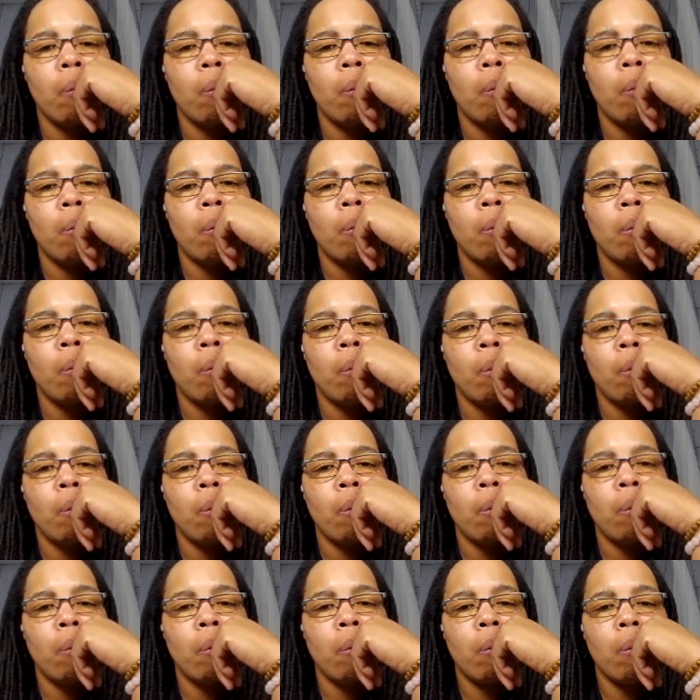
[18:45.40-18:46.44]

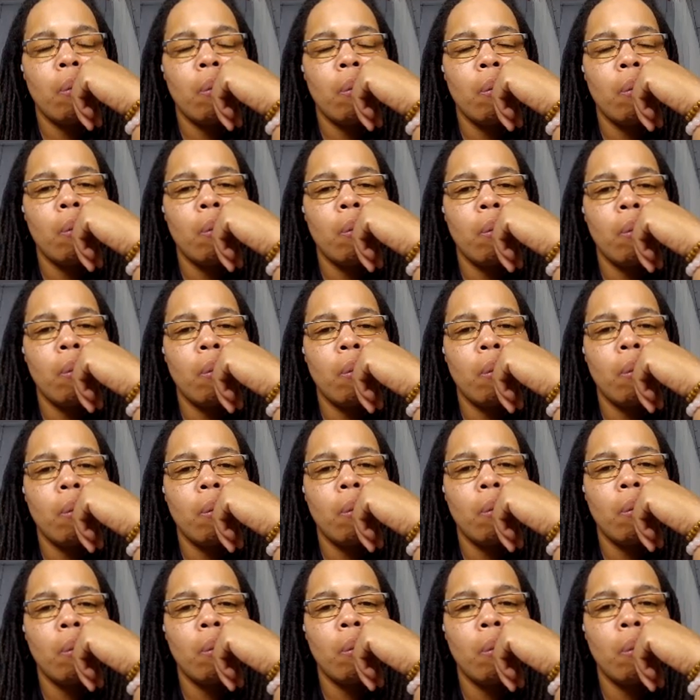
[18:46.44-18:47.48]

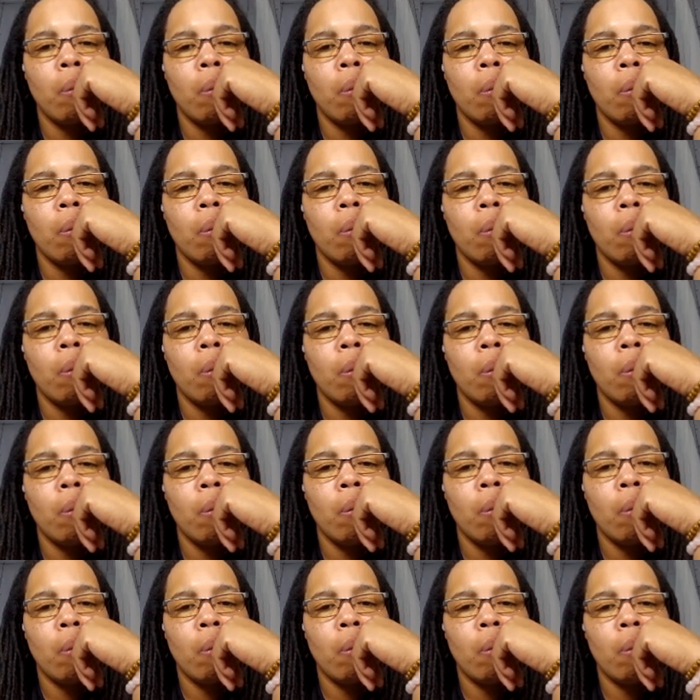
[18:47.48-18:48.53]

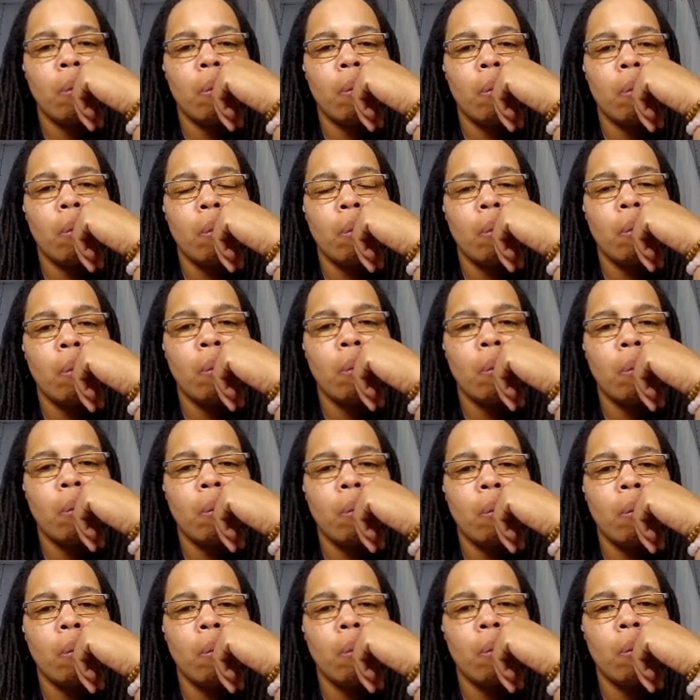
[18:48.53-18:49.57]

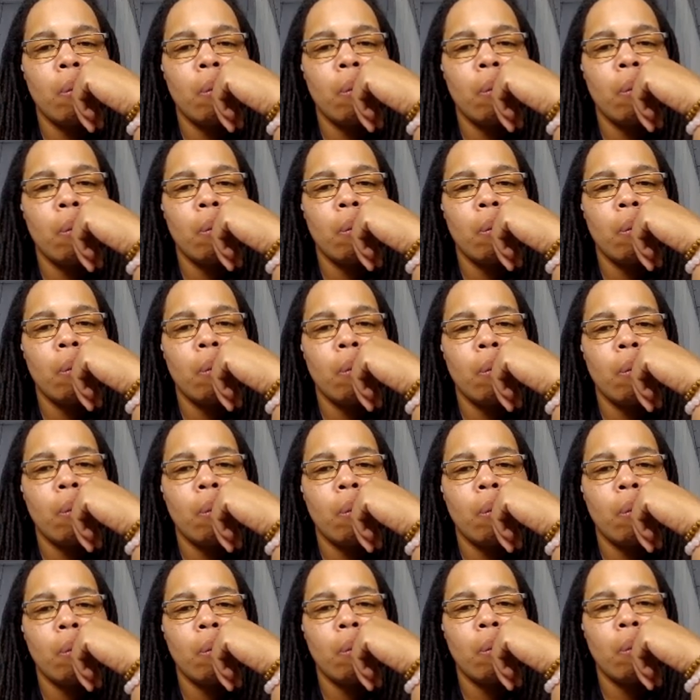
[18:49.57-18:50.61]

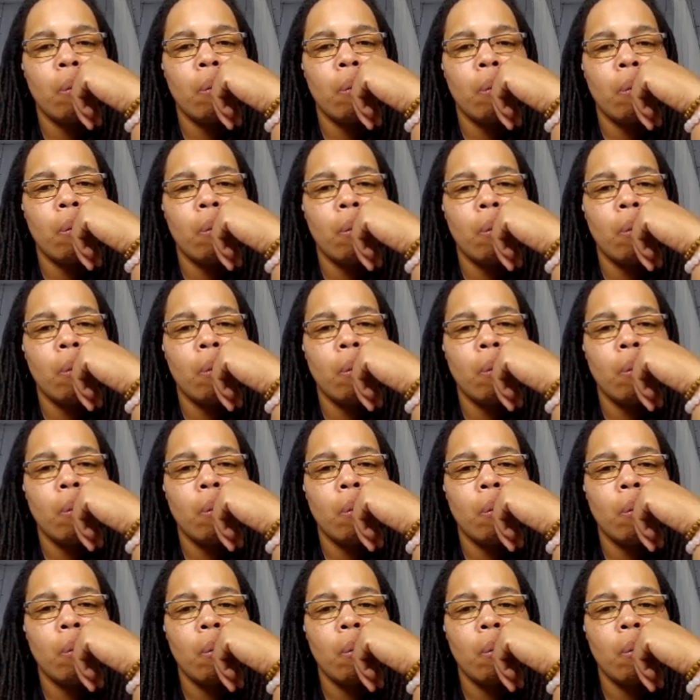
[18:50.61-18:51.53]
The person shown says nothing.